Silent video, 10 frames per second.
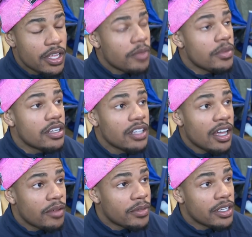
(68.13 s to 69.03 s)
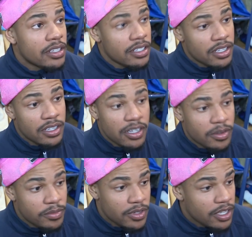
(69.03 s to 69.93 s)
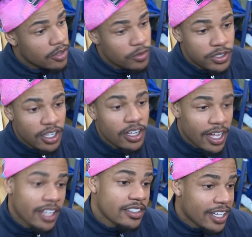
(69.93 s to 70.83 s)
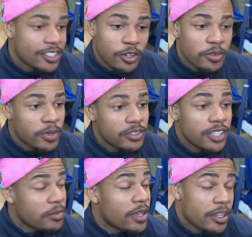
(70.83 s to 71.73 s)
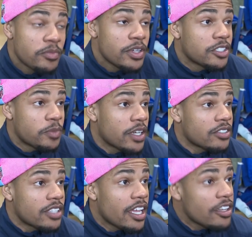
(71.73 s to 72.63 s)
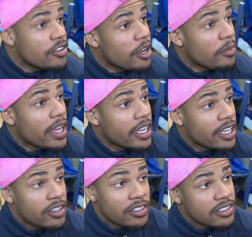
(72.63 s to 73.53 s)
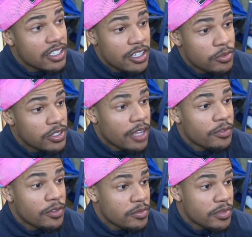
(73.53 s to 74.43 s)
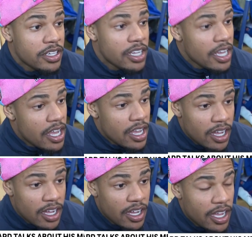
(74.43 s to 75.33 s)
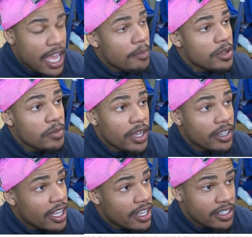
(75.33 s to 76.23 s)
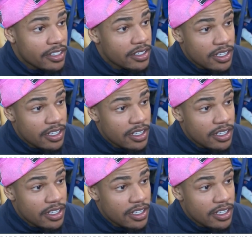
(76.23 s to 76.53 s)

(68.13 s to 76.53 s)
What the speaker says: it mean a lot, man. I told him, I was like, man, it'd be a special thing. You come back here, the city would definitely be happy about that, and